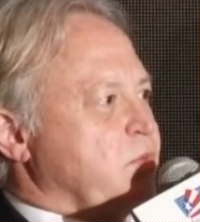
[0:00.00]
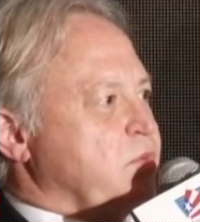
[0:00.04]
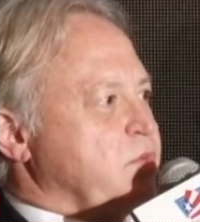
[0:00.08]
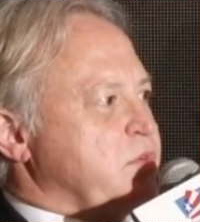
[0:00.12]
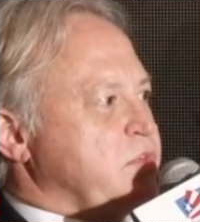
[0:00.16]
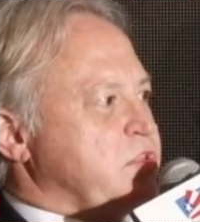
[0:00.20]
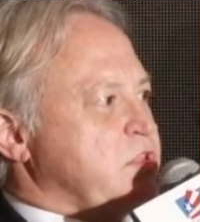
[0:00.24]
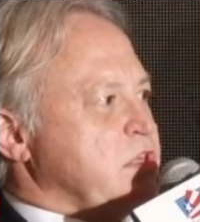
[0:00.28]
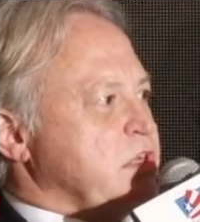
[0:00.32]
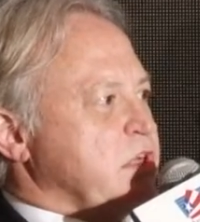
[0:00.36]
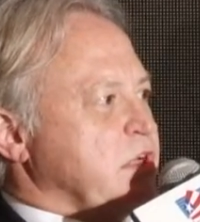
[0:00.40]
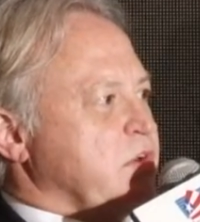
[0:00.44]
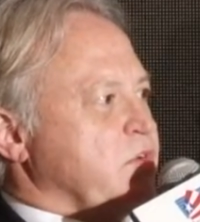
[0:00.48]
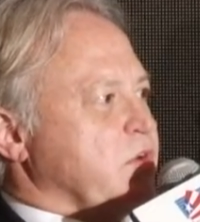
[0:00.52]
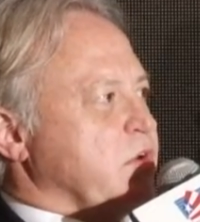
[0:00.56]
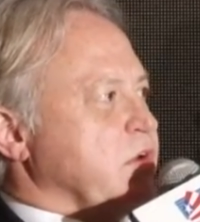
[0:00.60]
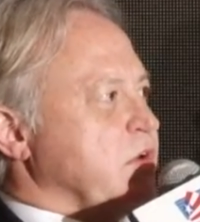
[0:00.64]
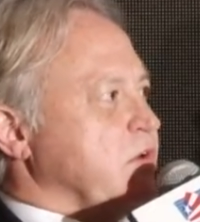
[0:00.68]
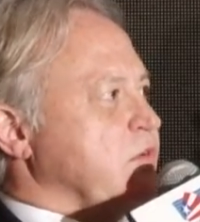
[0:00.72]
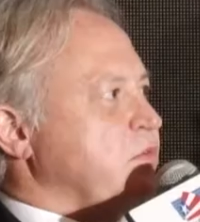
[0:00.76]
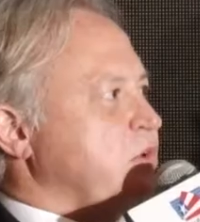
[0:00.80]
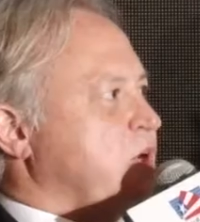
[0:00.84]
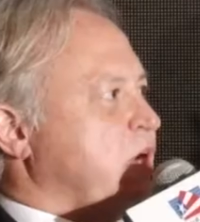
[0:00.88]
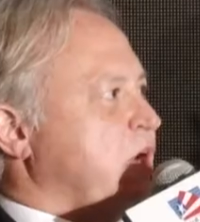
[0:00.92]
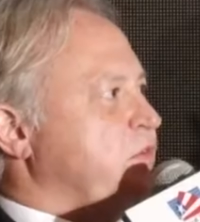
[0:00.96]
seeing
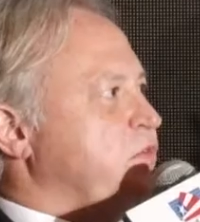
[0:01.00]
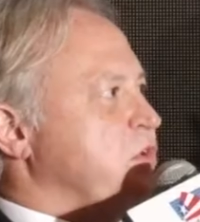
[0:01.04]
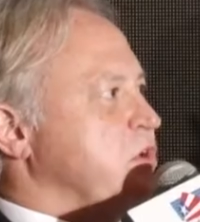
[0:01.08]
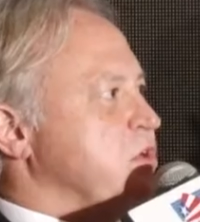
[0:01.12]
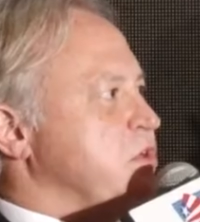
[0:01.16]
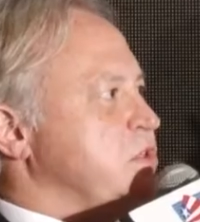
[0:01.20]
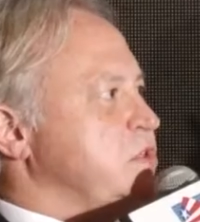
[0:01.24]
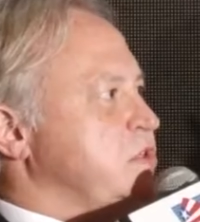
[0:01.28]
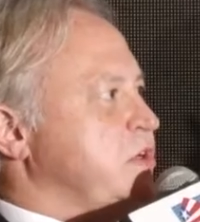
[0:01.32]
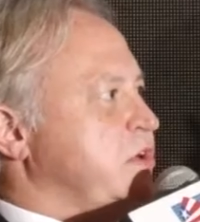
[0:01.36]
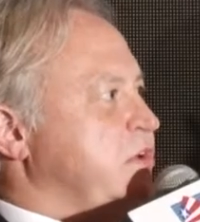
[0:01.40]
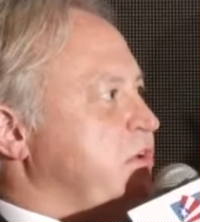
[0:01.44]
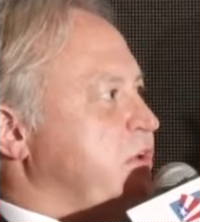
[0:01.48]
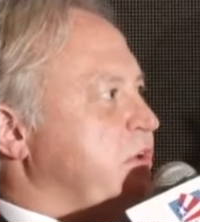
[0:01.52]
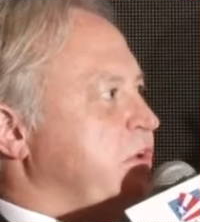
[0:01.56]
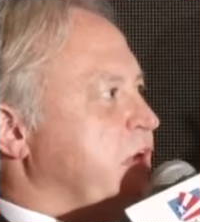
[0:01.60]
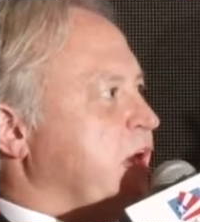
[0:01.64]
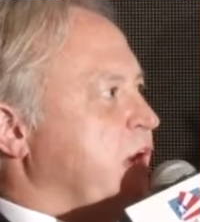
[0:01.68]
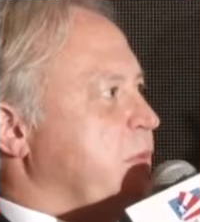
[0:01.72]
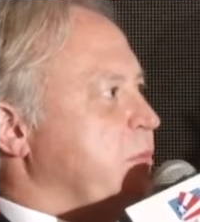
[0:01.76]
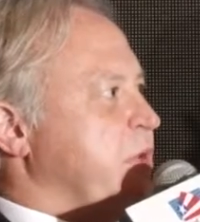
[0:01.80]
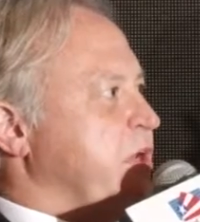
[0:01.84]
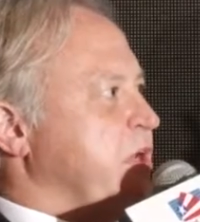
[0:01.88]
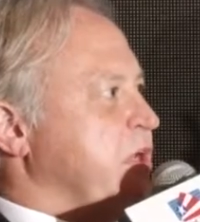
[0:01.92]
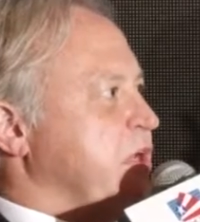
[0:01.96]
the coverage
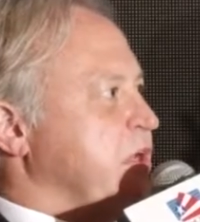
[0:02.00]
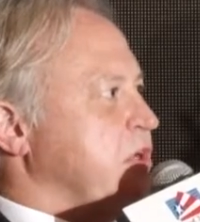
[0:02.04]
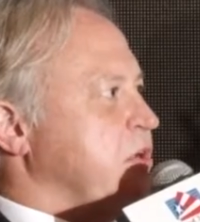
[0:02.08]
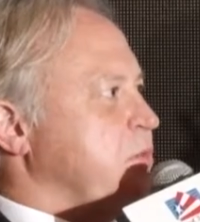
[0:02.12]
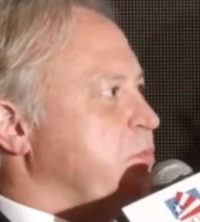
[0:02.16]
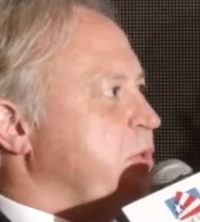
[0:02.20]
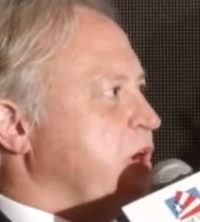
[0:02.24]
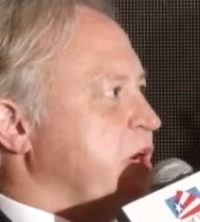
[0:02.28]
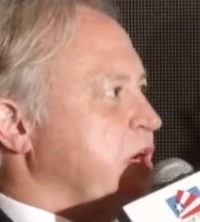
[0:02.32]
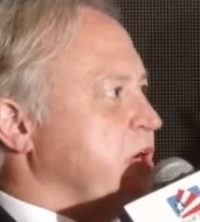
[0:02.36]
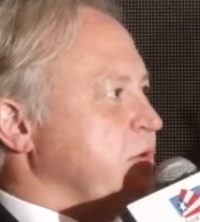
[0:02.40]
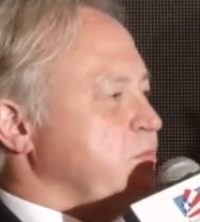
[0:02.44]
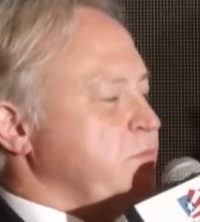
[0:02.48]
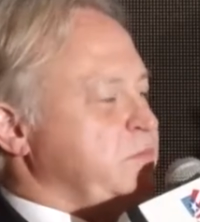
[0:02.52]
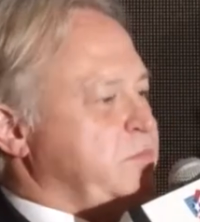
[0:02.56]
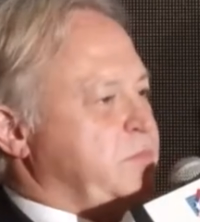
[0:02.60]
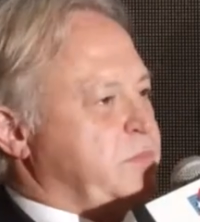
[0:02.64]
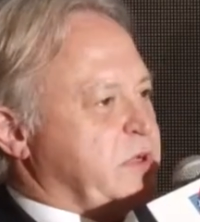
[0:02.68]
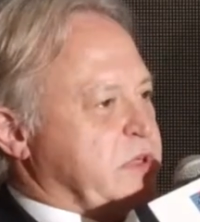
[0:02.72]
dominated by